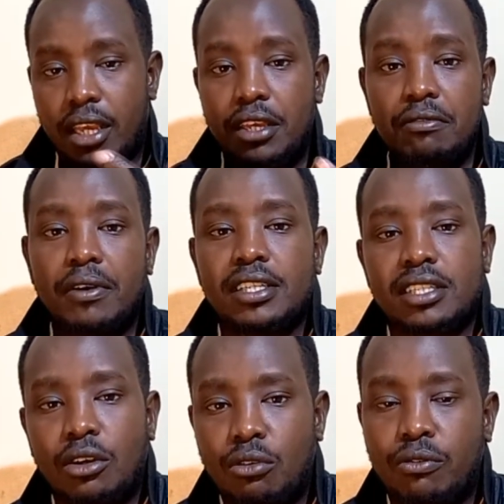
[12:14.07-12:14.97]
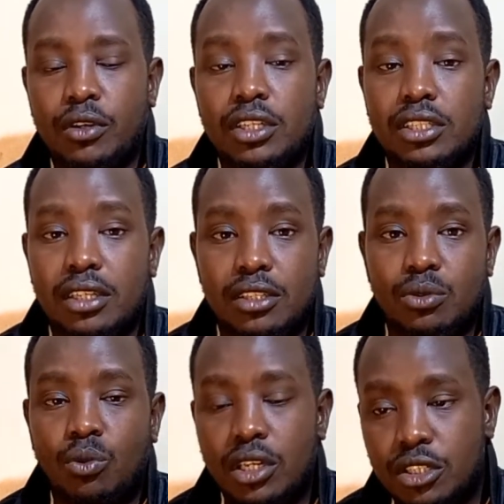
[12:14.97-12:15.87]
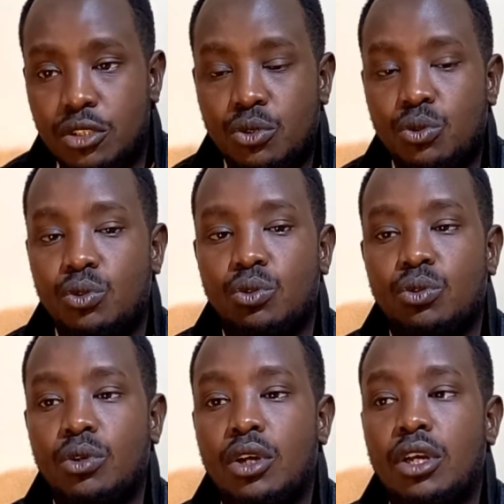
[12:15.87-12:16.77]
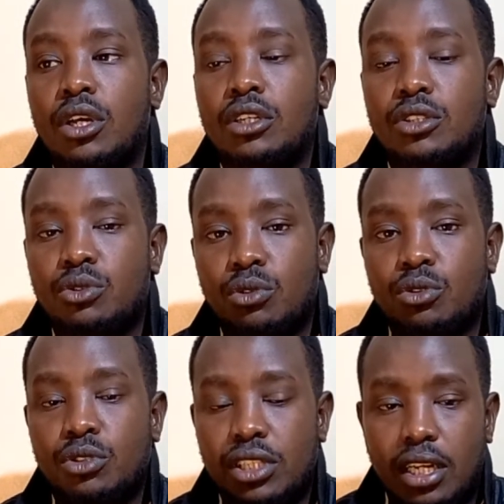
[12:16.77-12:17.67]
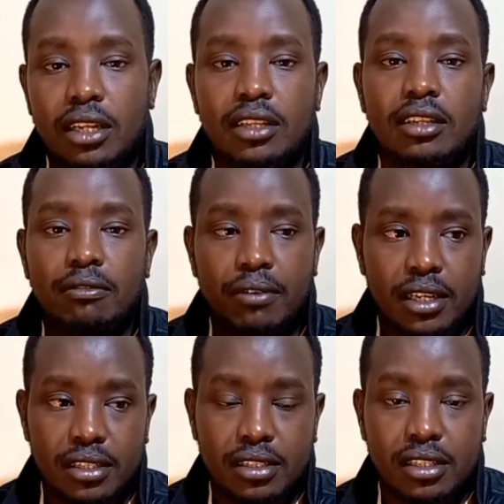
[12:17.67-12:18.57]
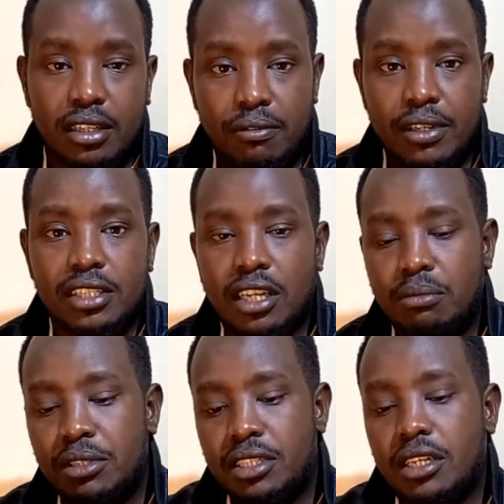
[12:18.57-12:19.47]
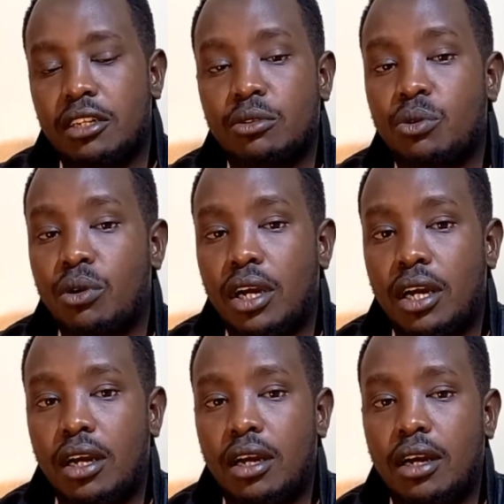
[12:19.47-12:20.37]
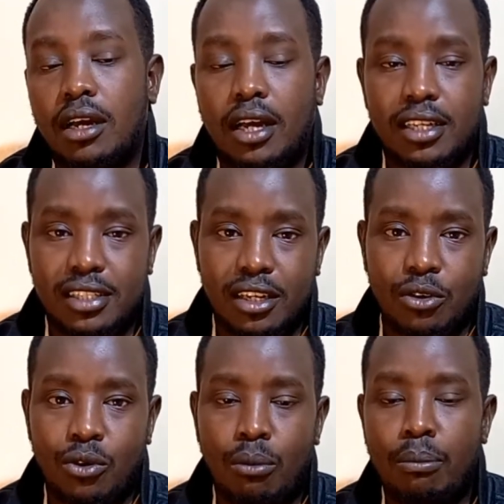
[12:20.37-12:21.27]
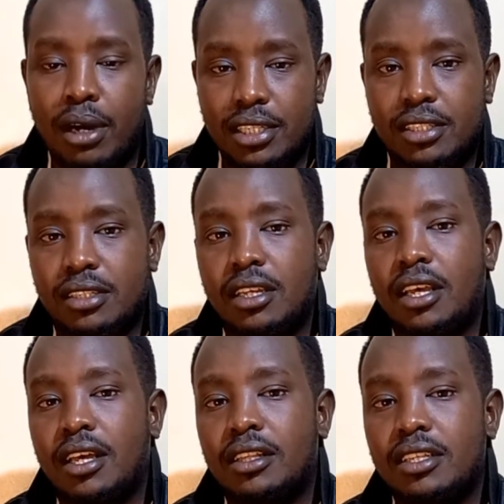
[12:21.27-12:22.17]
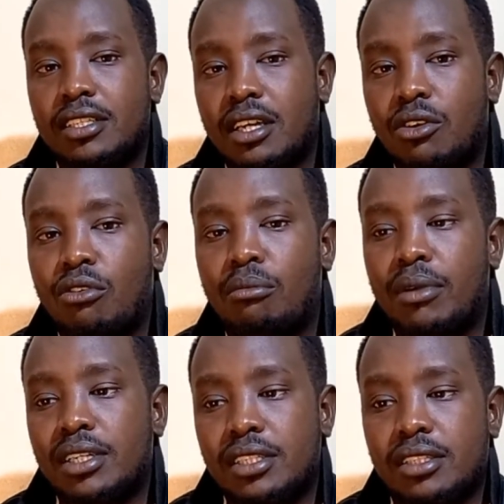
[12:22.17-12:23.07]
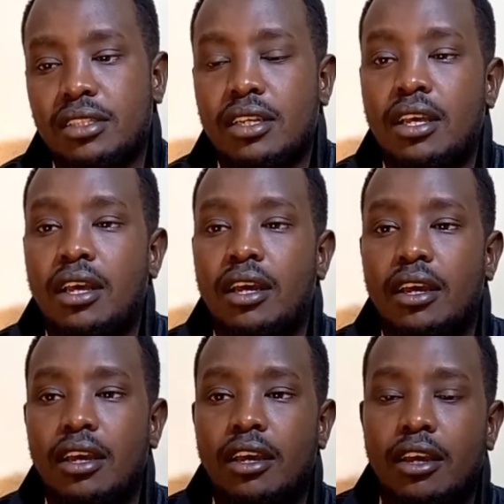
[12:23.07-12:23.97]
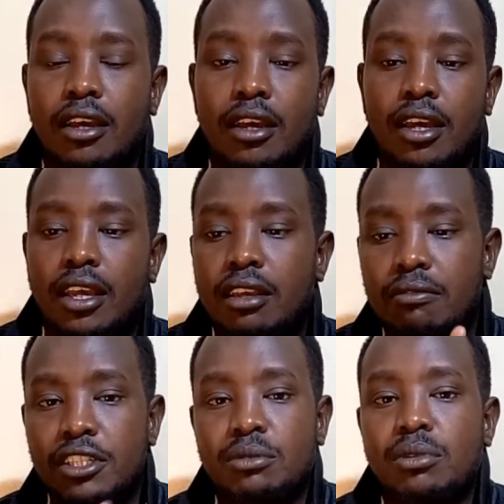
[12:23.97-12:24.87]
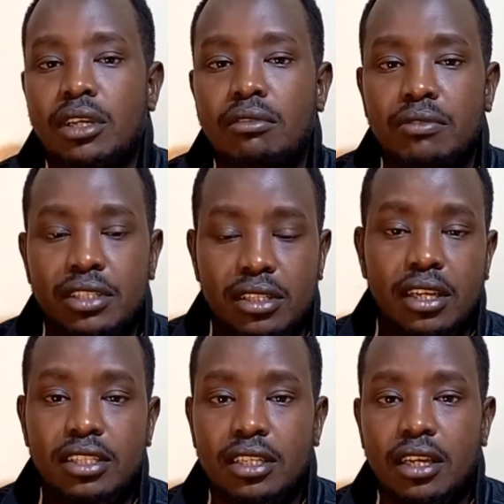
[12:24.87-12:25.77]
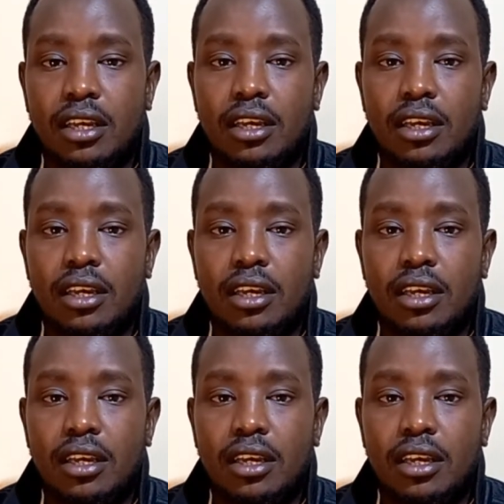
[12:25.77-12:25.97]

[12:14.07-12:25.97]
if a SACCO, for instance, wants to channel the funds can be channeled through a SACCO, but the SACCO must, if it's getting